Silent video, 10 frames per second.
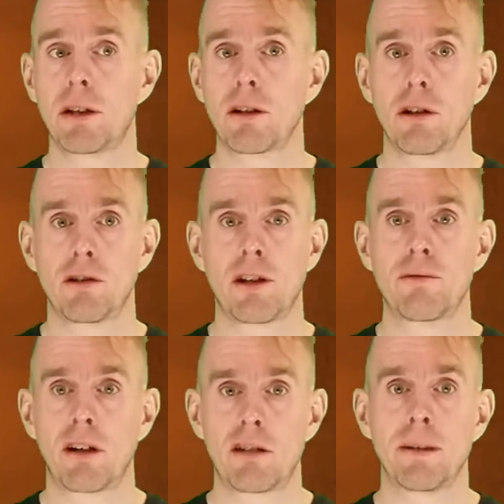because
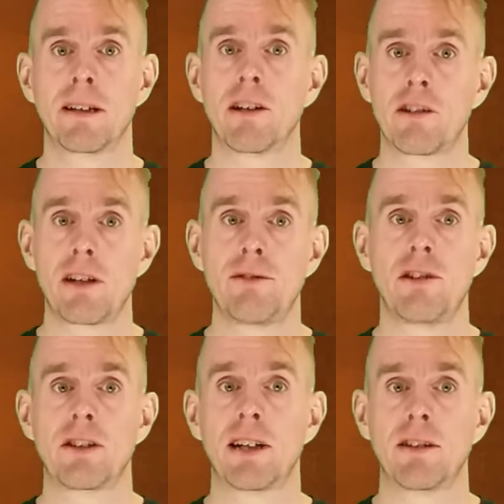environmental and safety
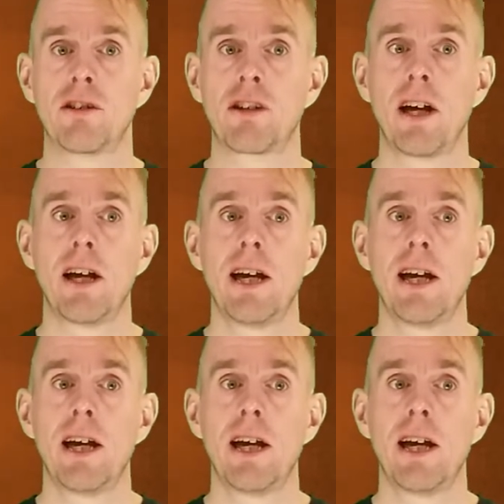standards